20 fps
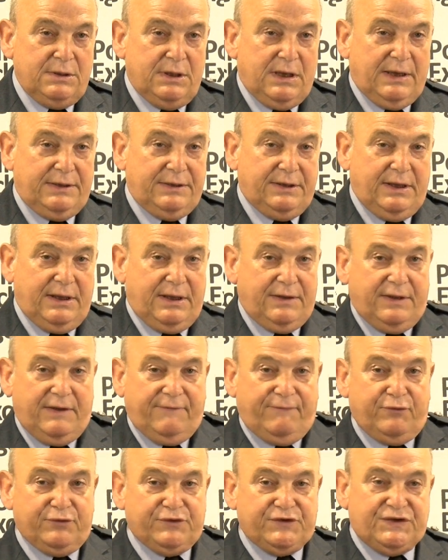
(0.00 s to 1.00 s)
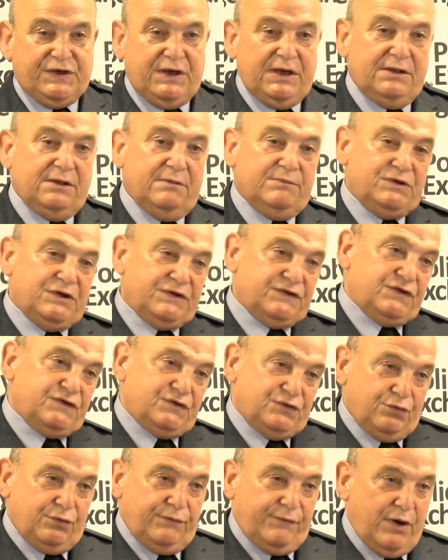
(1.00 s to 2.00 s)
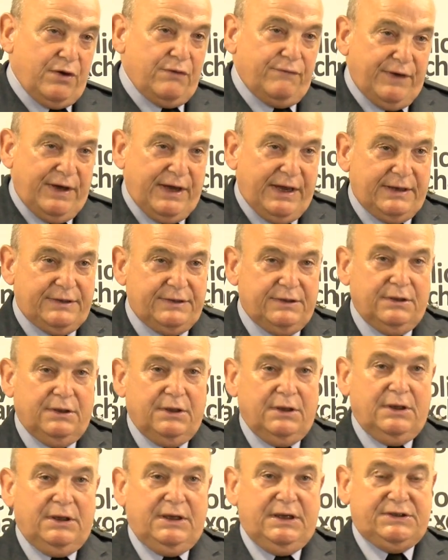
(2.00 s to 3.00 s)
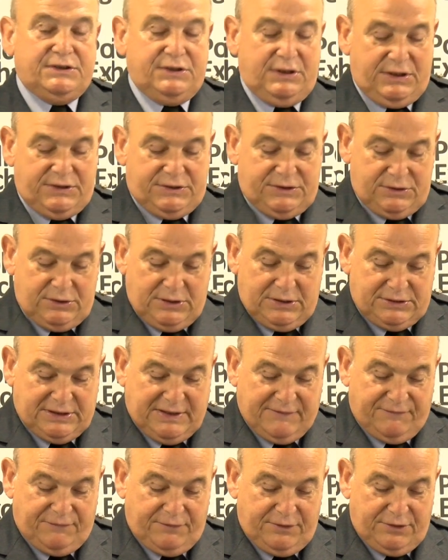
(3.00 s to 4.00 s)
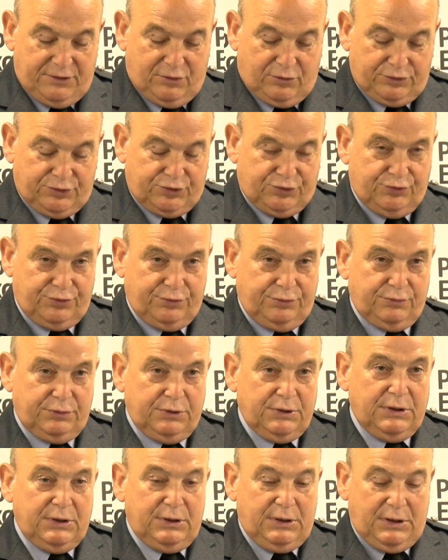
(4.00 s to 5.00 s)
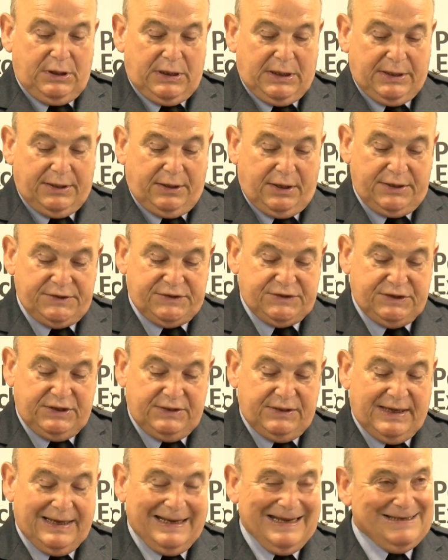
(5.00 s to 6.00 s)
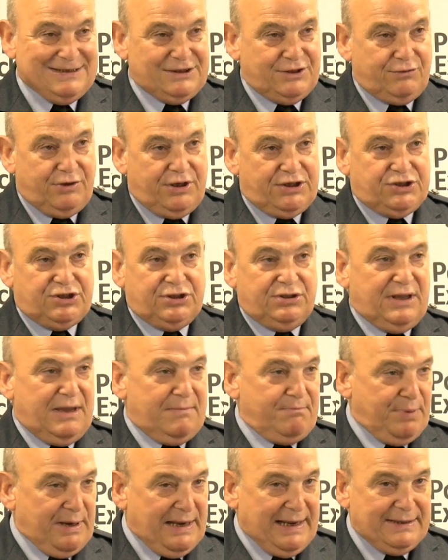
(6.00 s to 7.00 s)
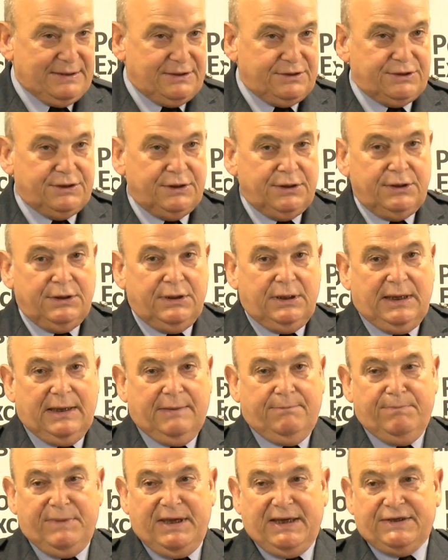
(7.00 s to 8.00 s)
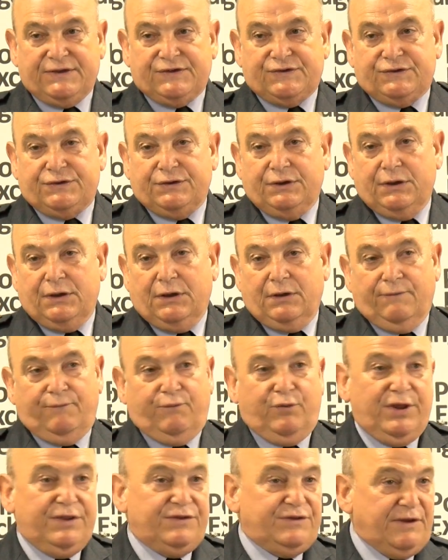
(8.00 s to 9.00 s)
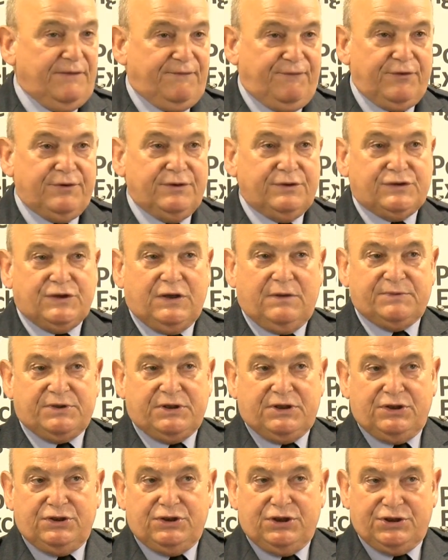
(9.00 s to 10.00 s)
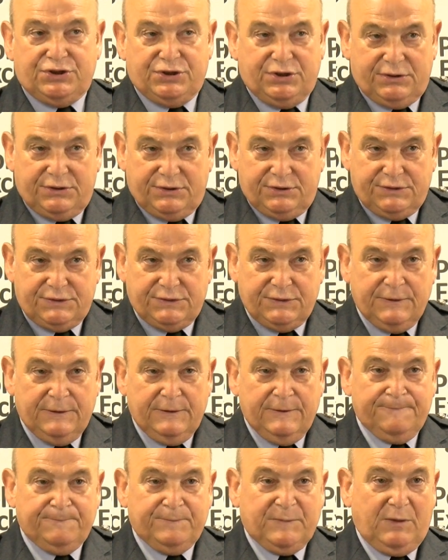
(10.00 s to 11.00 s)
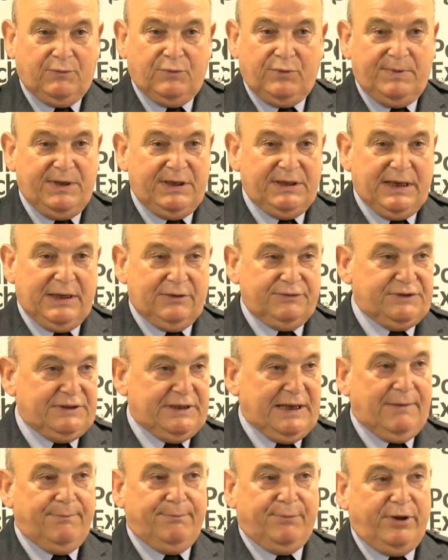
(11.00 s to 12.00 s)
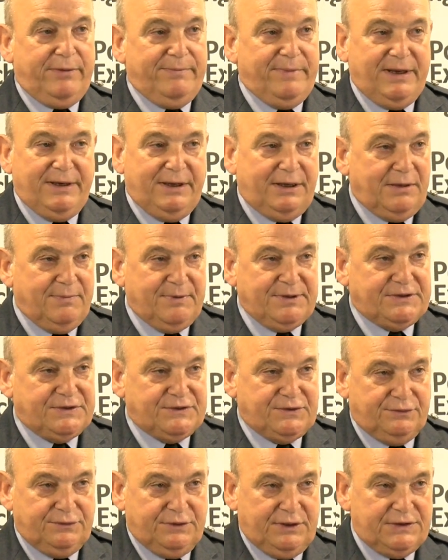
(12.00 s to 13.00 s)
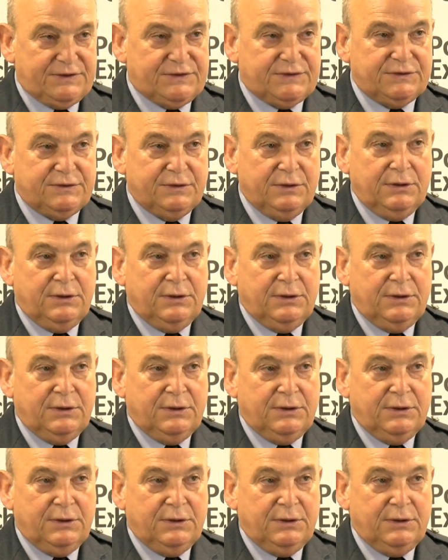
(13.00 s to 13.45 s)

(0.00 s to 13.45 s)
And therefore, seeing them just as sort of overhead is definitely not true. And I see that integration, that blend and mix with different terms and conditions, and we're being held to account by many committees on this.